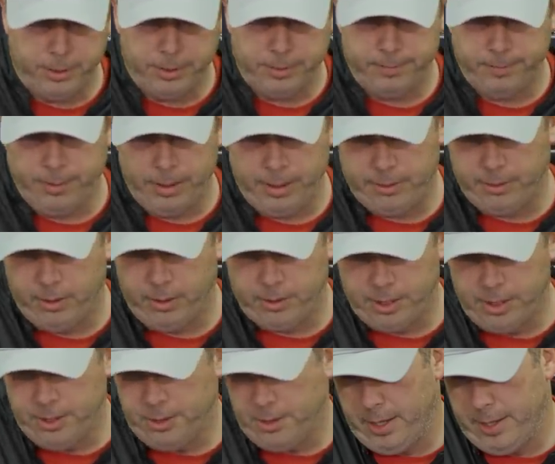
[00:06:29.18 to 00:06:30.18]
But I thought
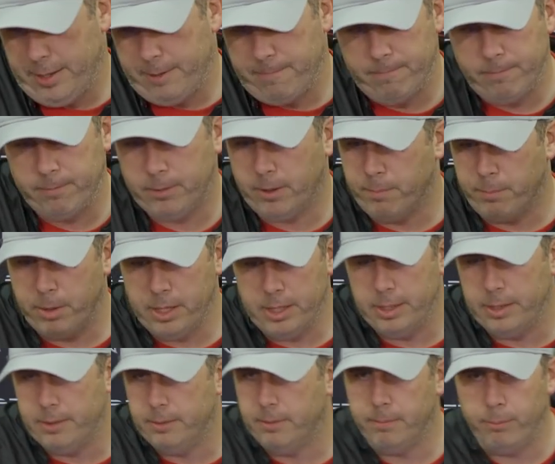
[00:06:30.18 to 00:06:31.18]
TJ
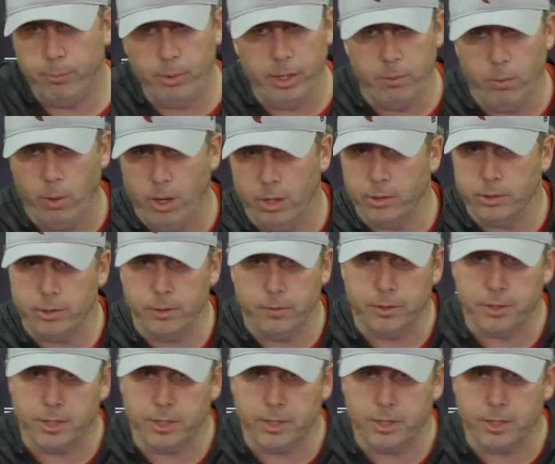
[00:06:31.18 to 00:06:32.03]
competed, played well into the